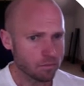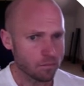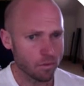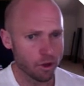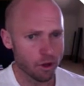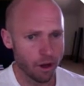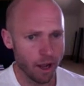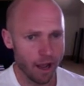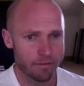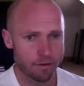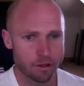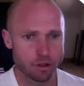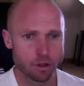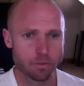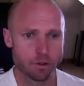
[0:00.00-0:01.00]
you know, having
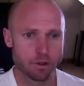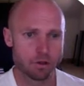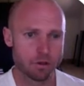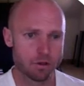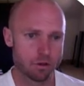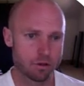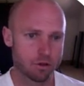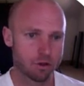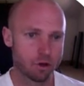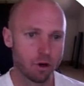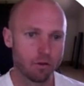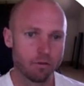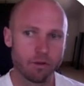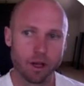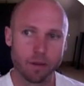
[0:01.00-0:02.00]
a super
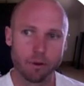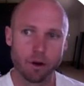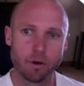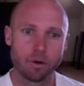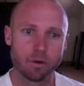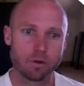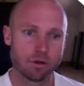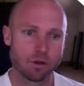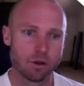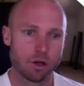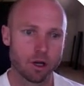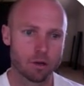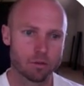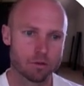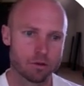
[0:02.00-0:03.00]
strong VMO also
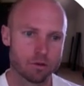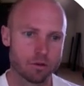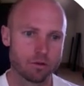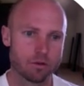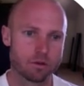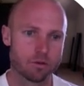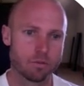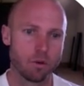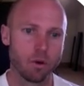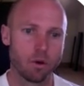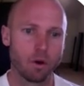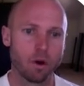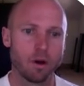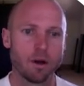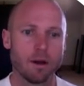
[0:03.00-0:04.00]
helps to
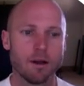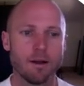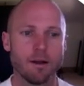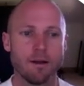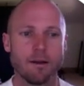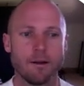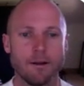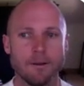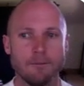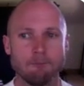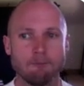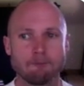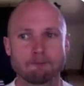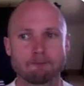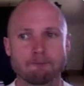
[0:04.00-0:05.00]
support. Um,